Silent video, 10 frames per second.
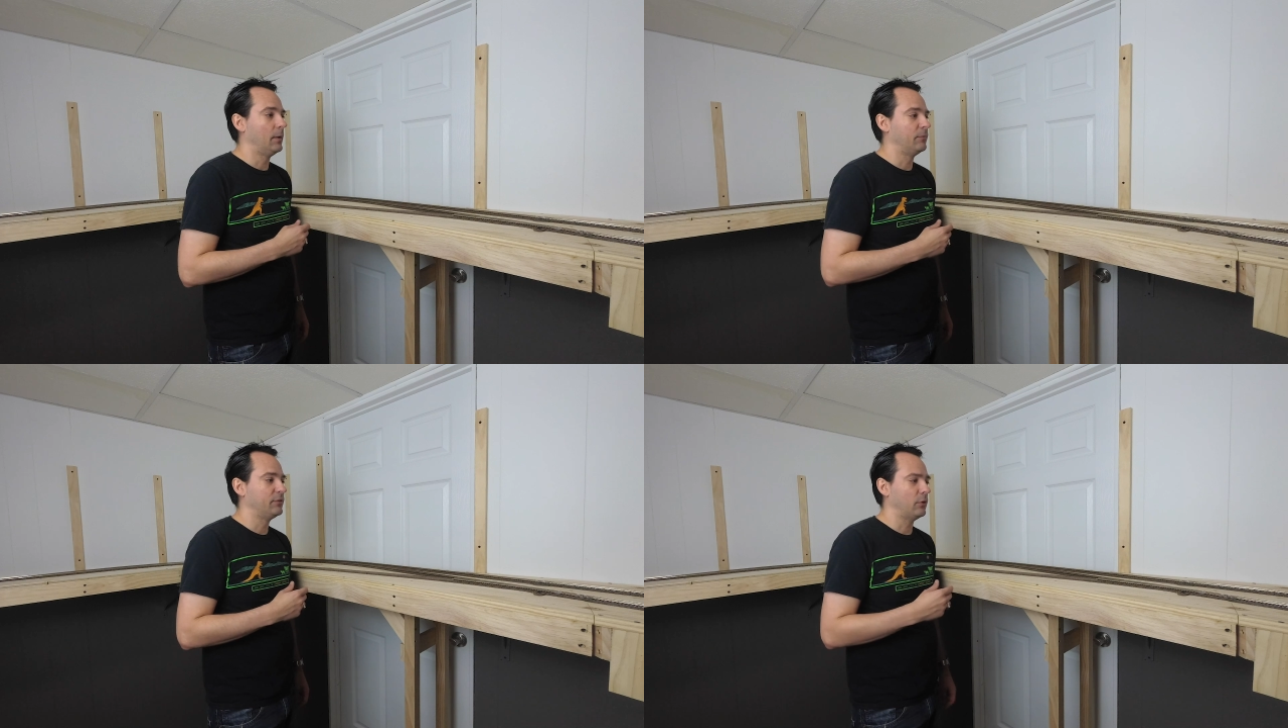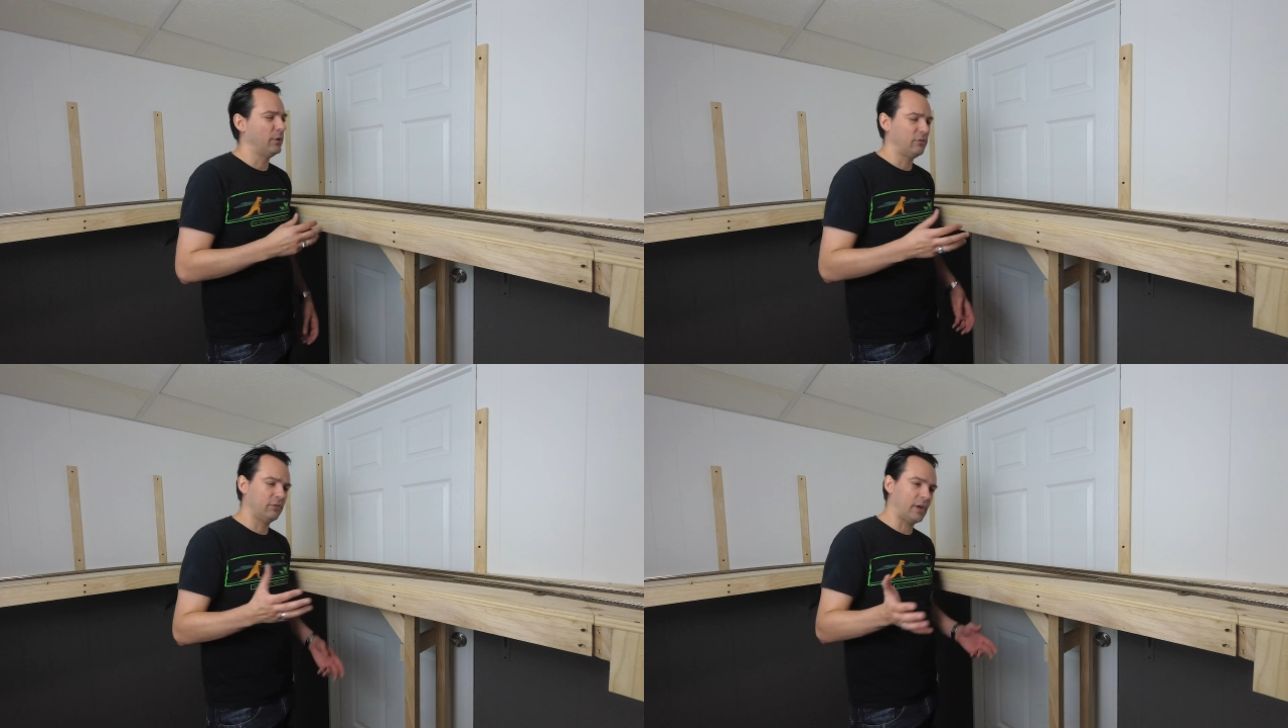So
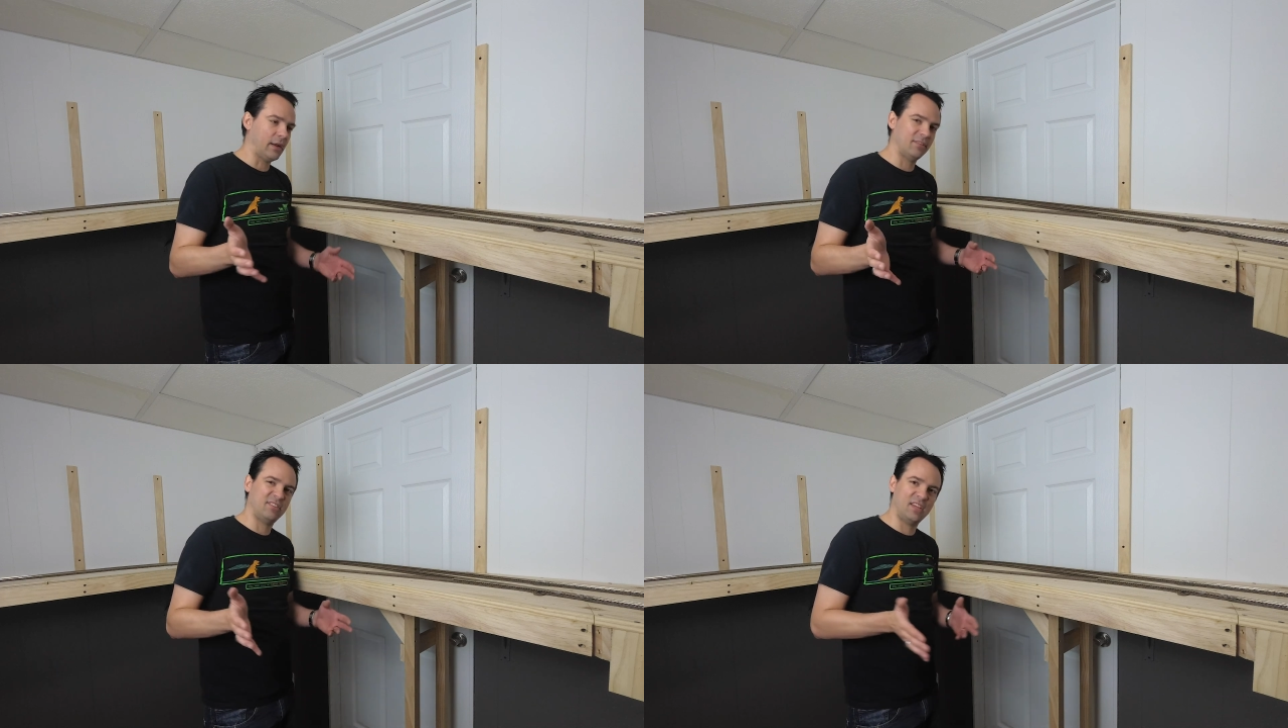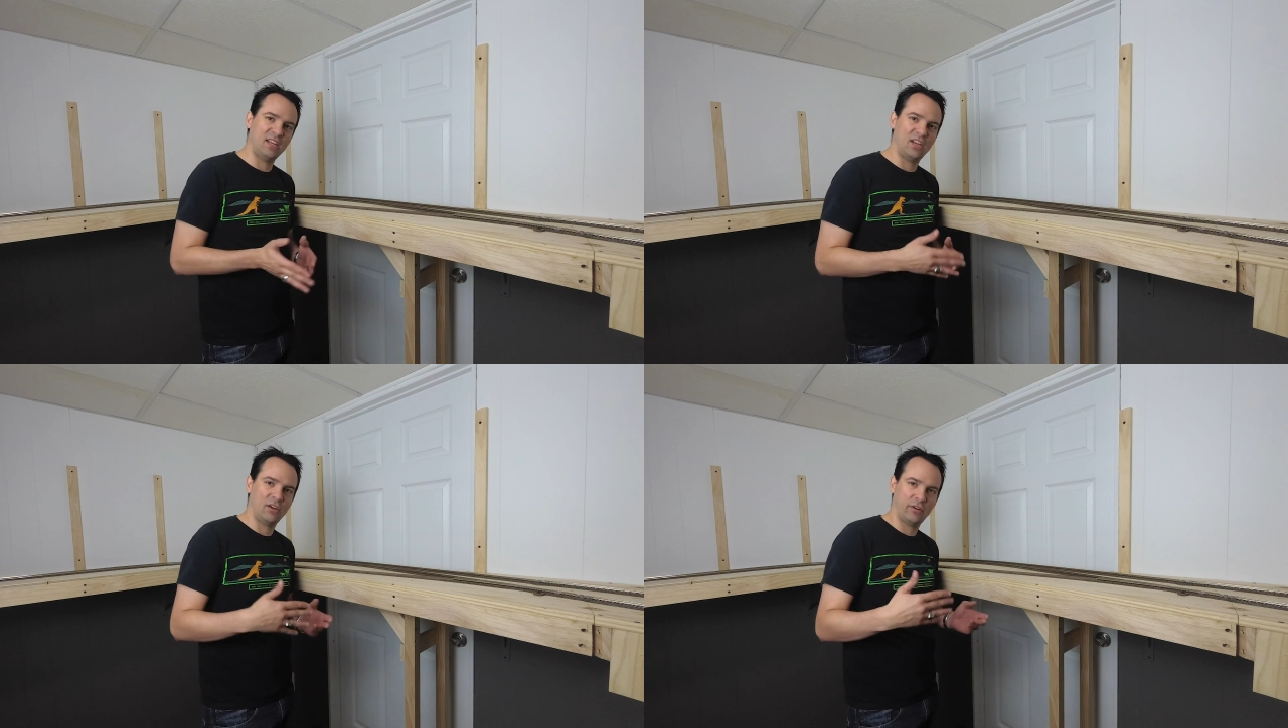it's kind of
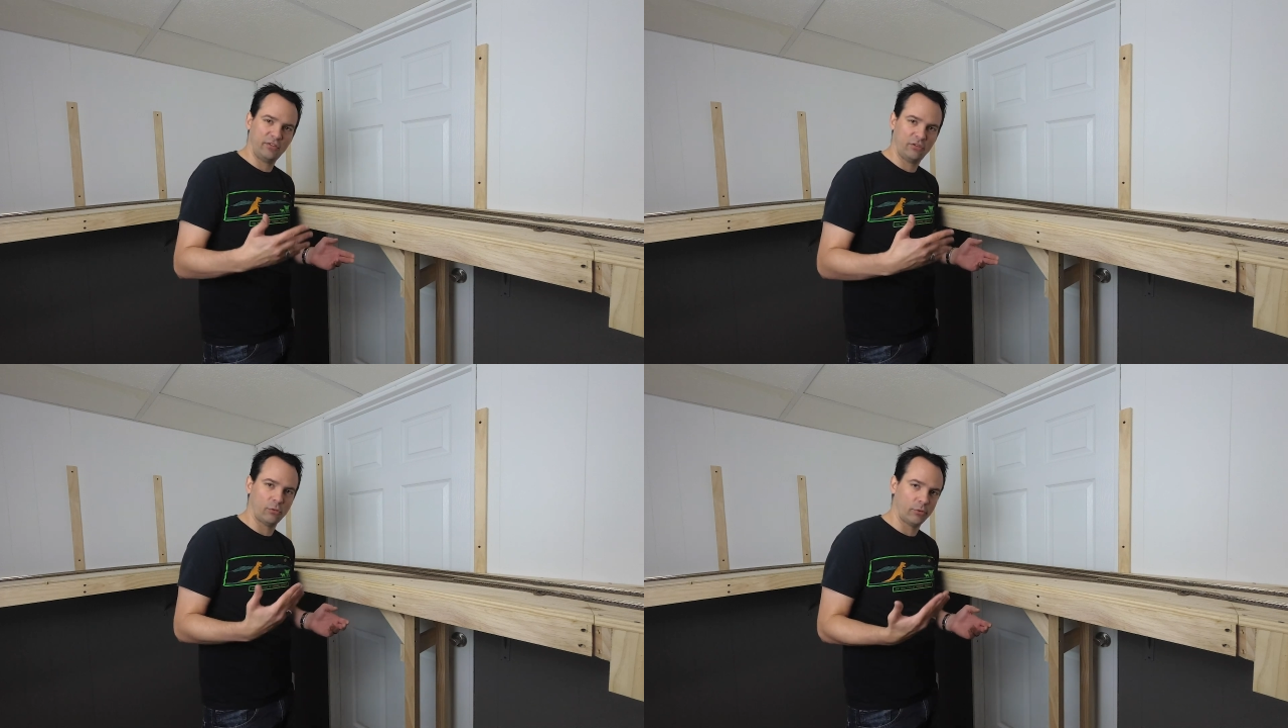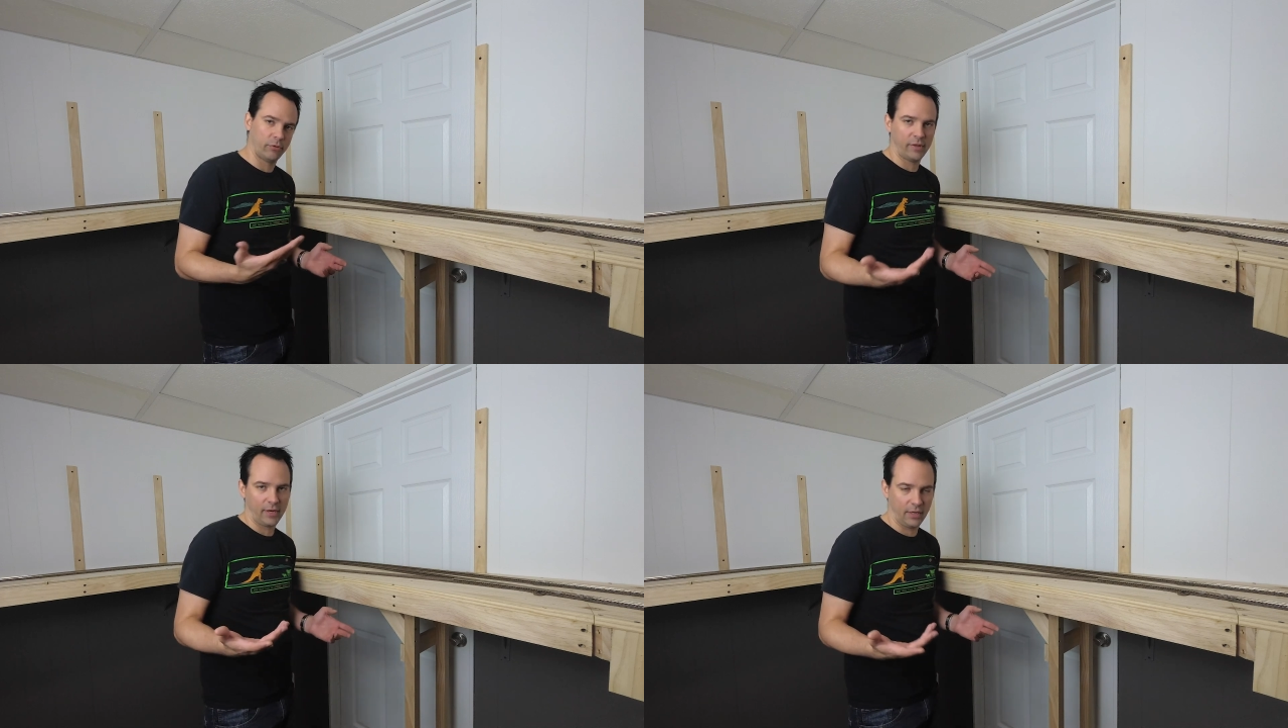skinnier,
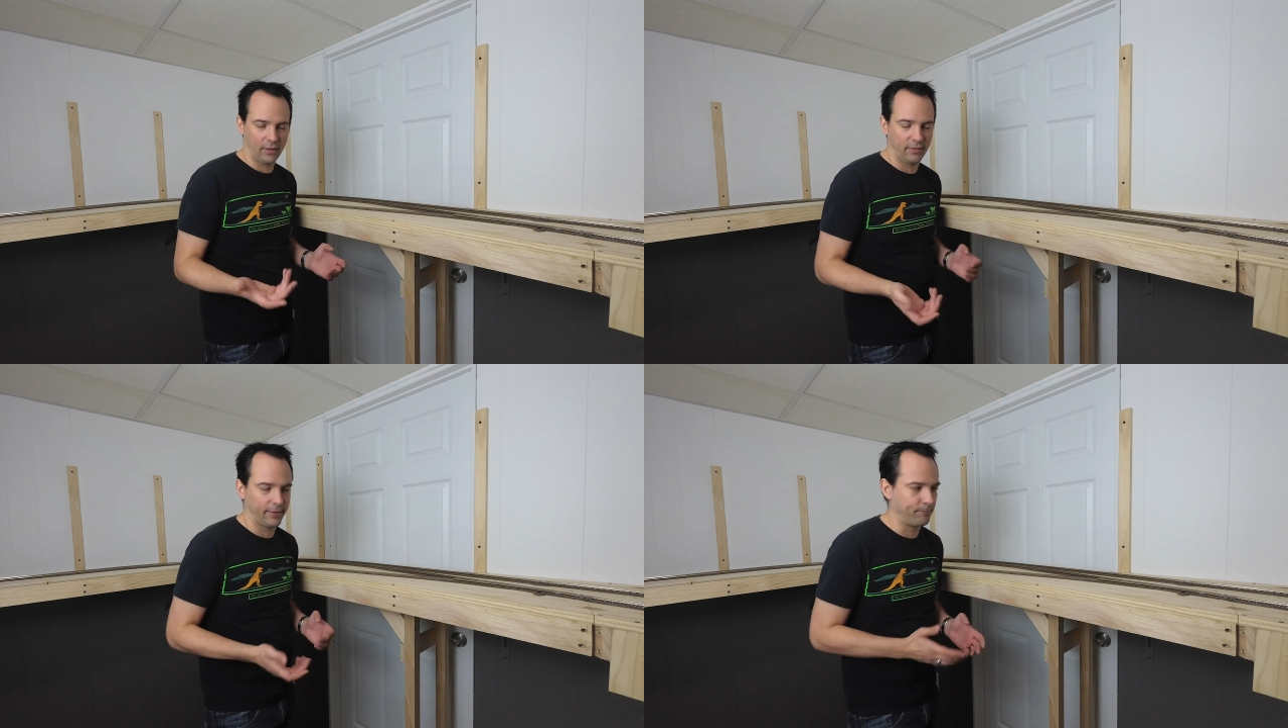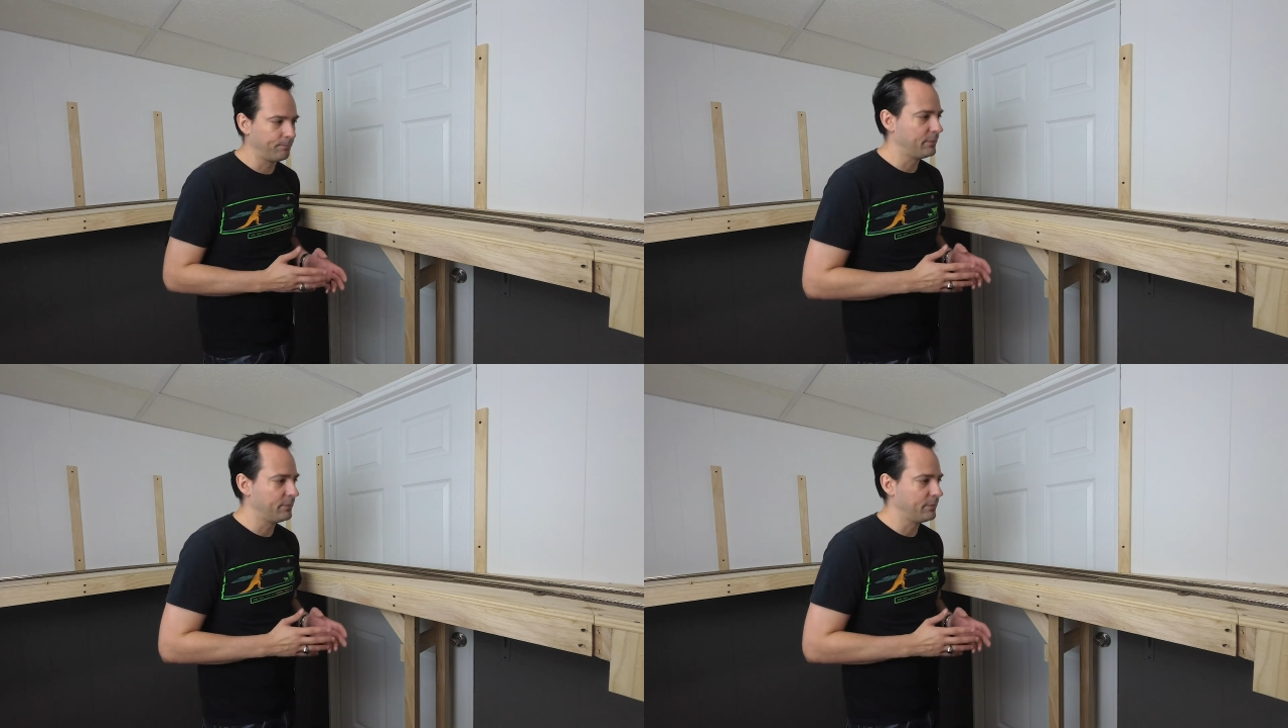shorter, that kind of thing.